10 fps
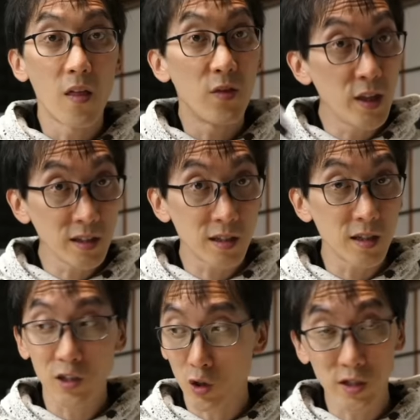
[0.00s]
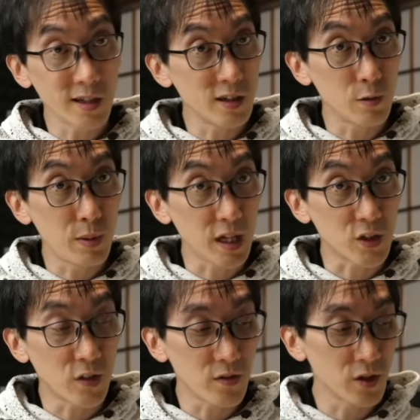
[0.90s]
This is your standard
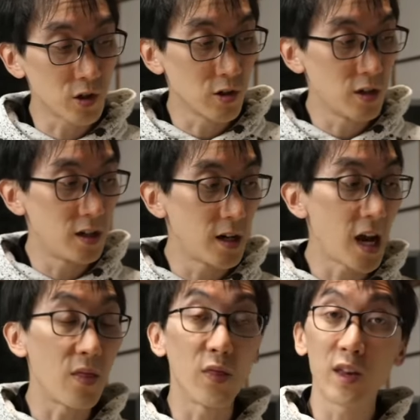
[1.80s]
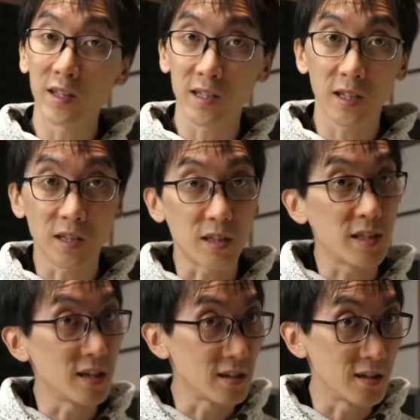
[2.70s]
PS5 controller, and this is a
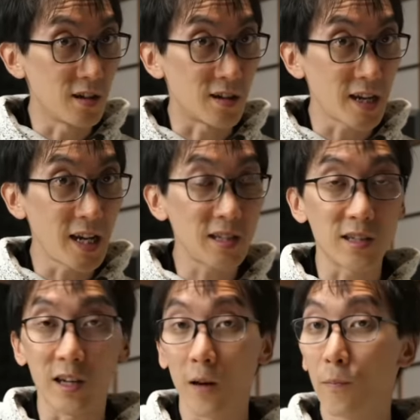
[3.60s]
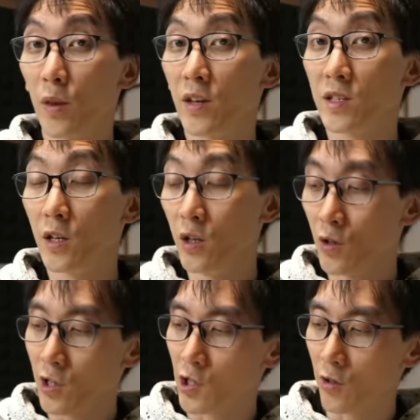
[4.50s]
standard arcade stick. But there's a new
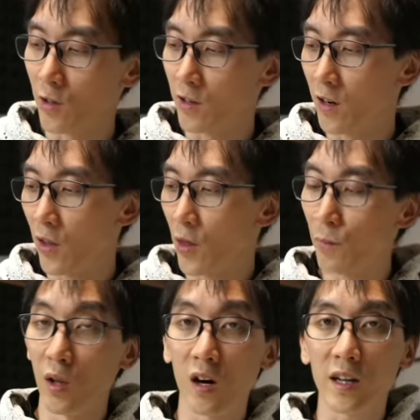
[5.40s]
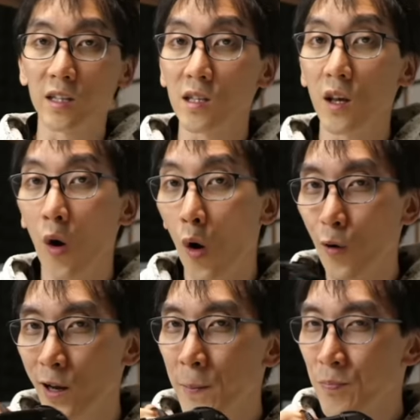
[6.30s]
controller on the block, it's the
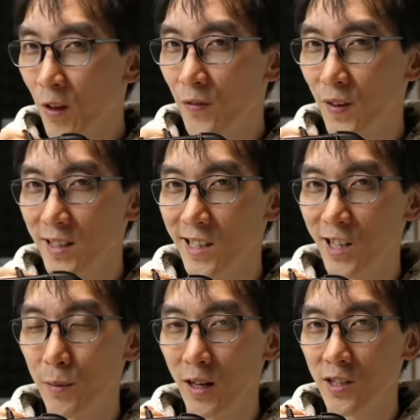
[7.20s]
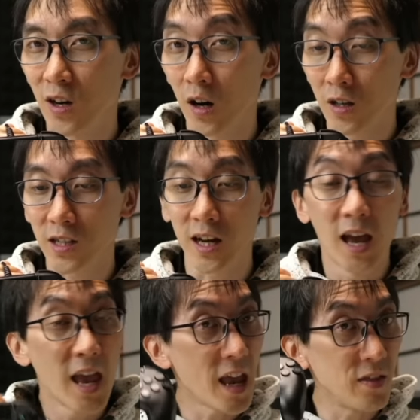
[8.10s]
Hori fighting Commander Octa.
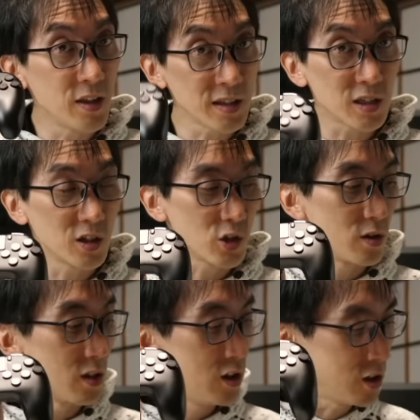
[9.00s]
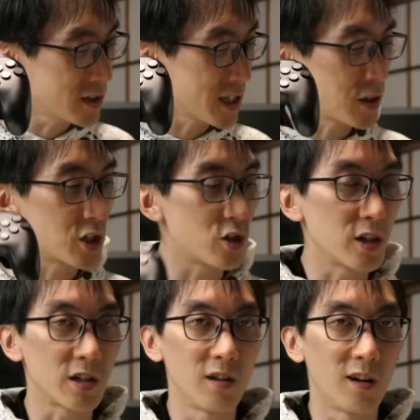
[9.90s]
And this controller looks at the
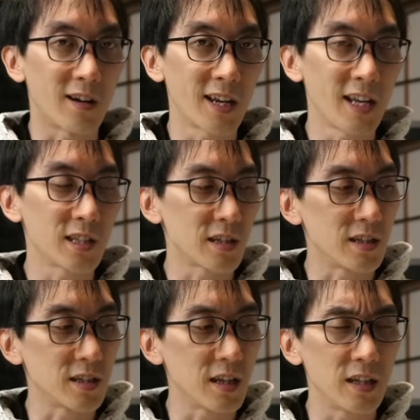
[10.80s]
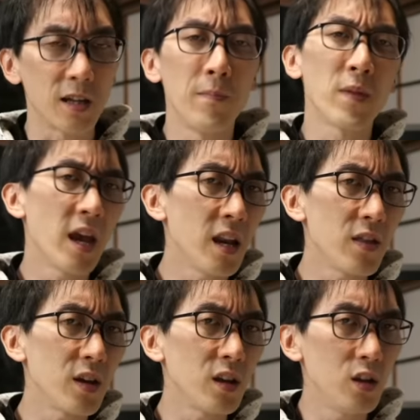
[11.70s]
traditional arcade stick and says,
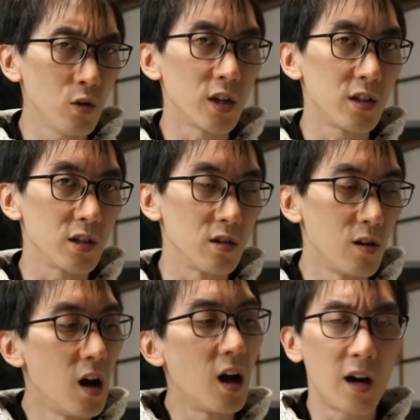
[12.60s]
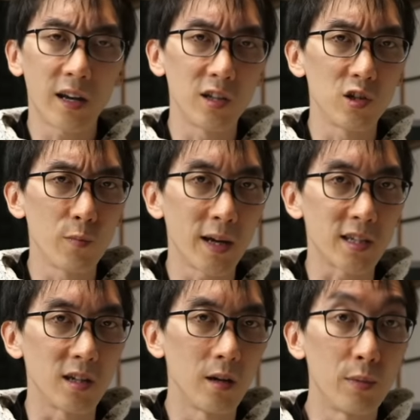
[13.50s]
anything you can do, I can do
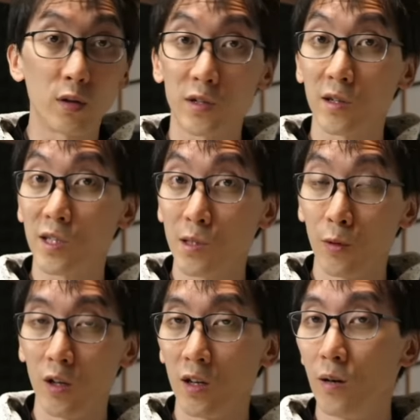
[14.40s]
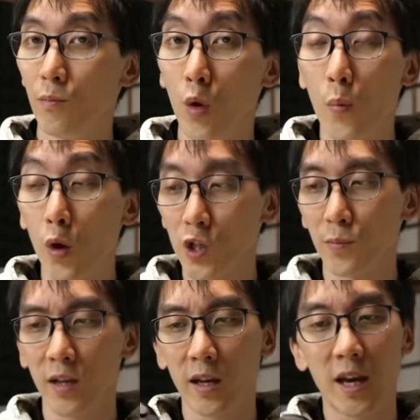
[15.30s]
better, but also smaller, more
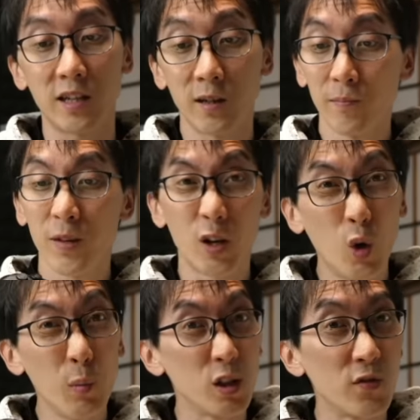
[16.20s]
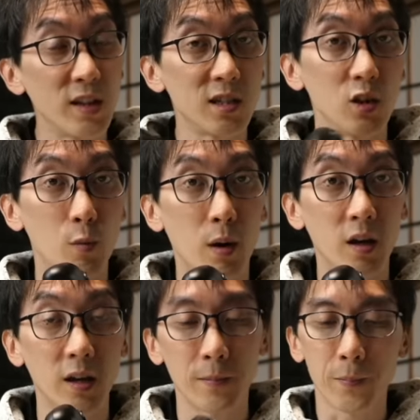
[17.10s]
portably, and it almost fits in your
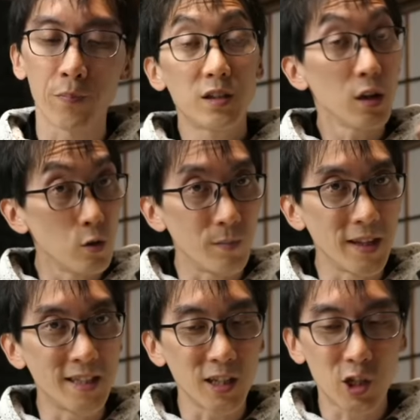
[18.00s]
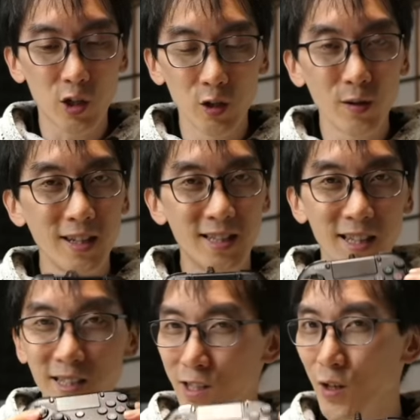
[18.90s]
pocket. So, is it true? Is
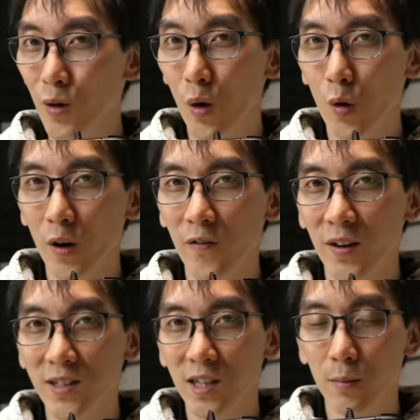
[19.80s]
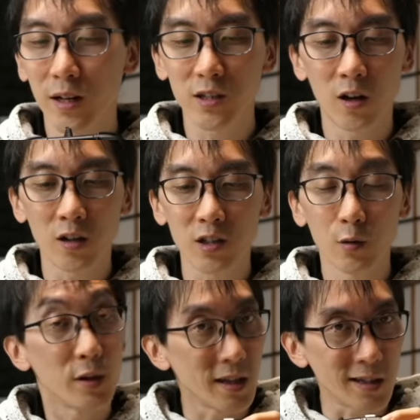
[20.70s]
this new Hori Fighting Commander Octa
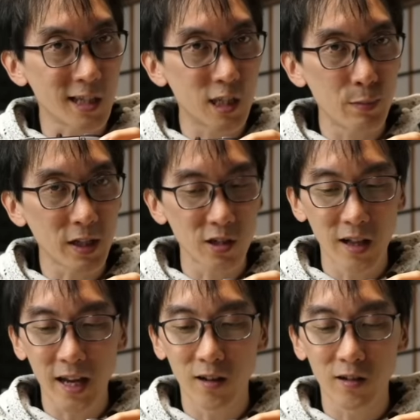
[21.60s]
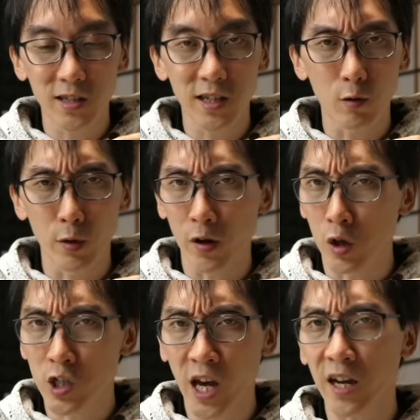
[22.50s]
with its special analog stick with
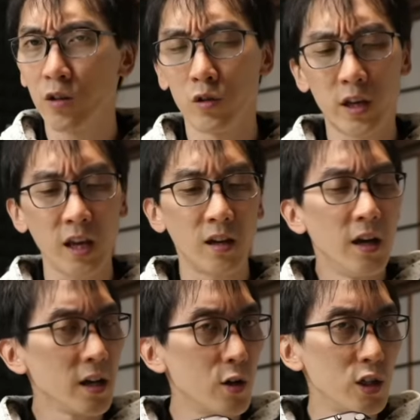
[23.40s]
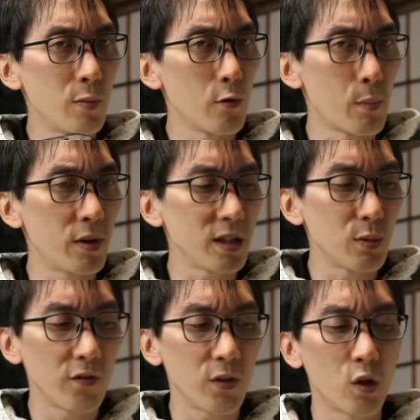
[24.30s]
octagonal gate going to be a
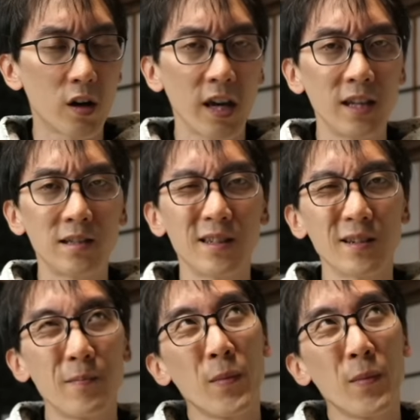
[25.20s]
replacement for your arcade stick?